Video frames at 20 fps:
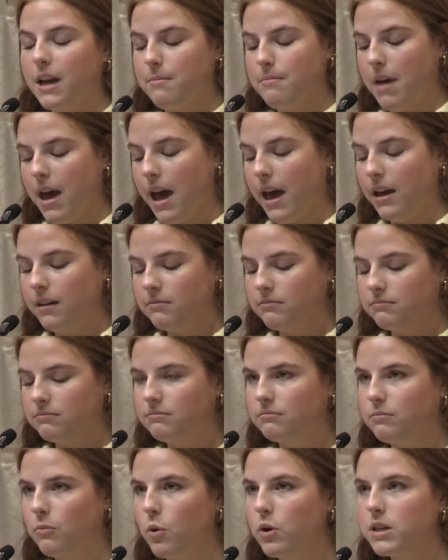in May.
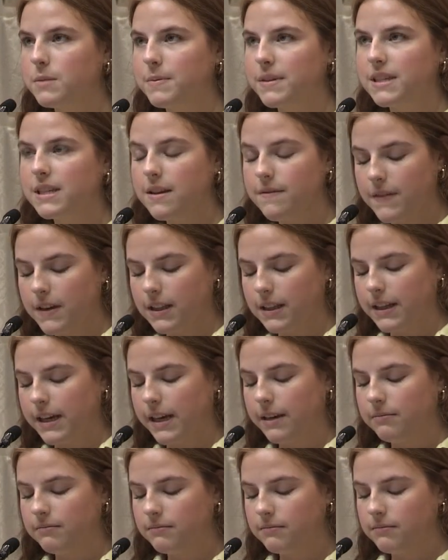More
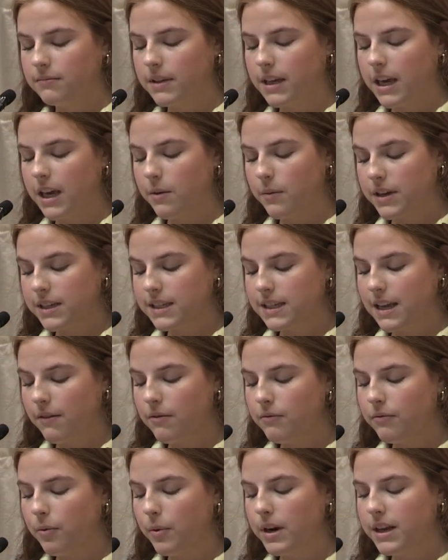specifically, it was
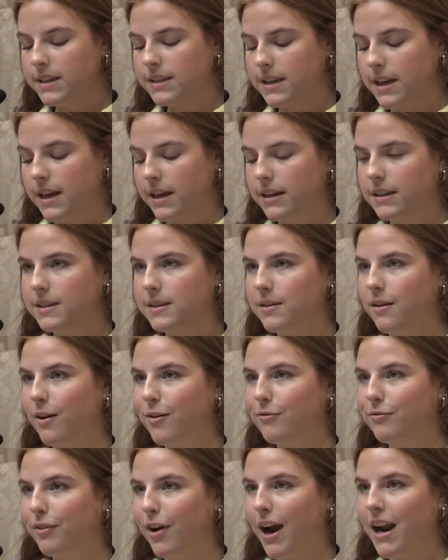7:46
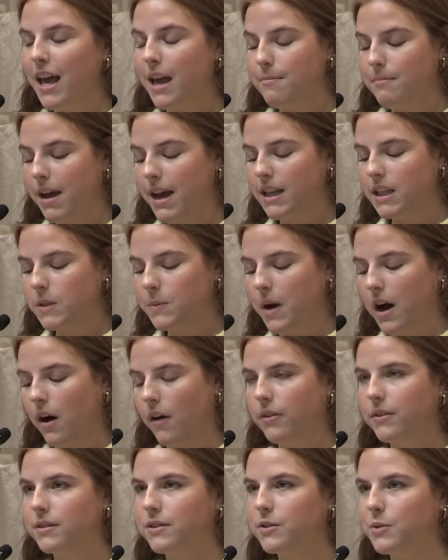on Friday, May
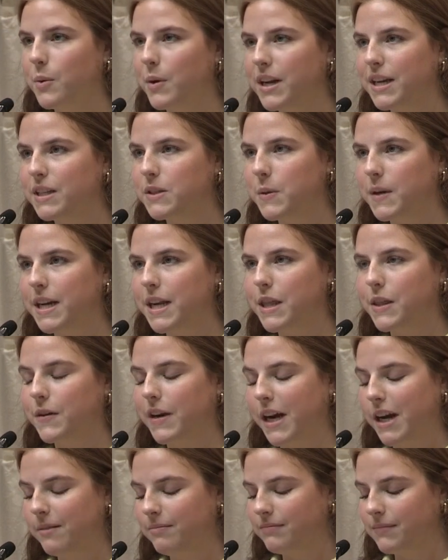12th,
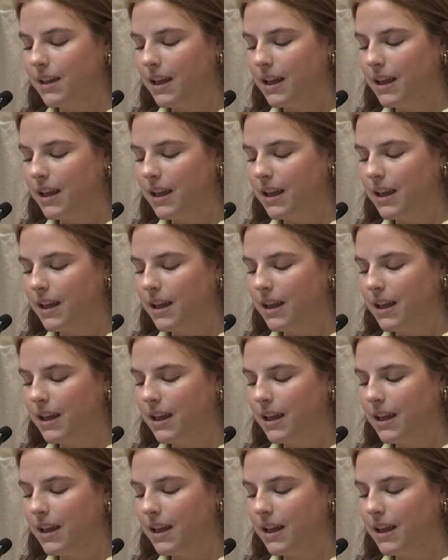2023.